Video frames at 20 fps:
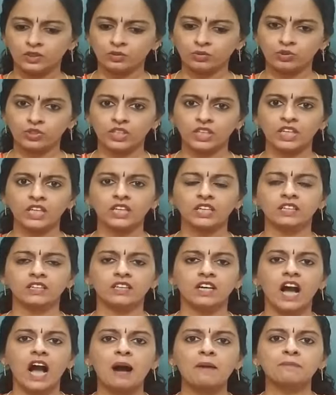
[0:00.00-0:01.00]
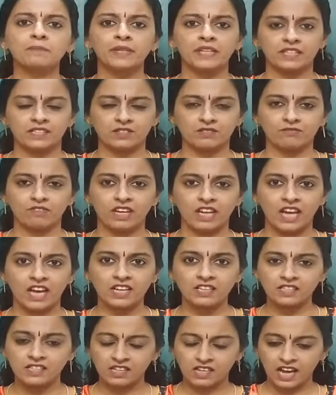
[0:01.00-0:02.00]
you see calmness,
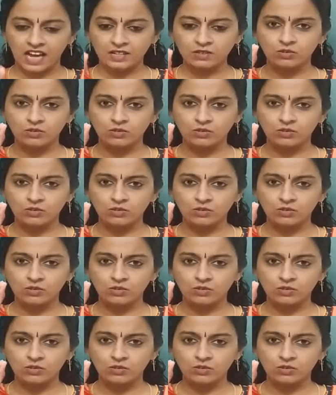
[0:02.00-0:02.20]
whereas